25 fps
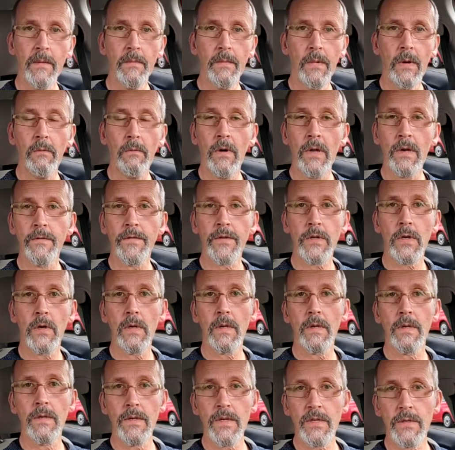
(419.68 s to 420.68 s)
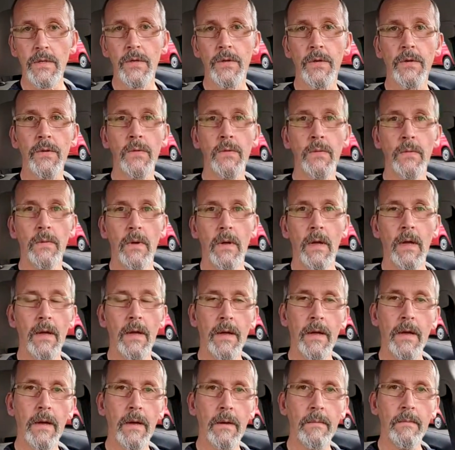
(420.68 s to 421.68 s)
But one of Scotland's two
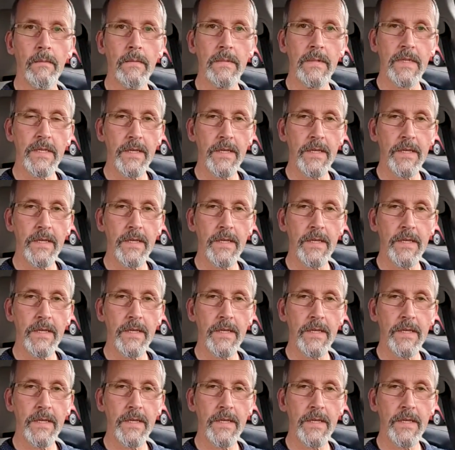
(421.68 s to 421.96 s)
um,